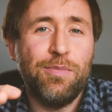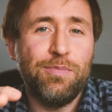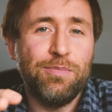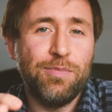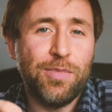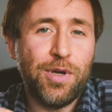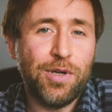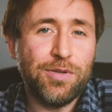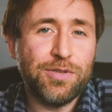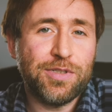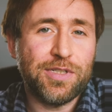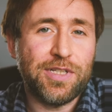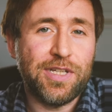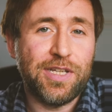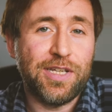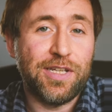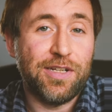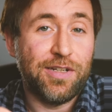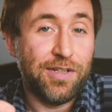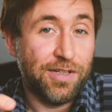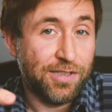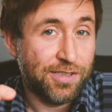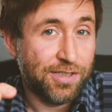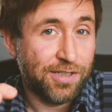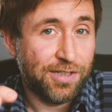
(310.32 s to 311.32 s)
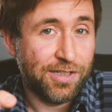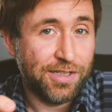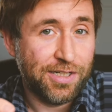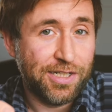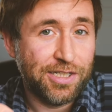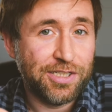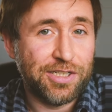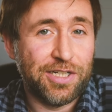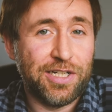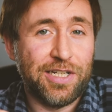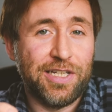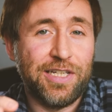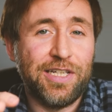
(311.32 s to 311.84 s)
mostly, and certainly
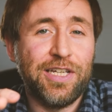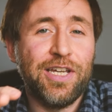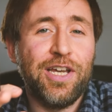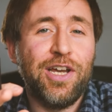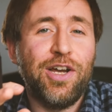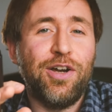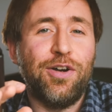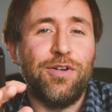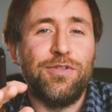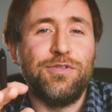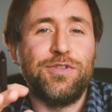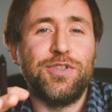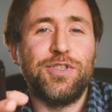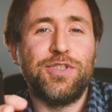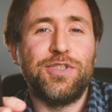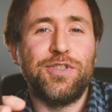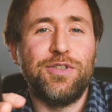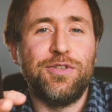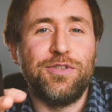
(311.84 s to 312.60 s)
initially, of just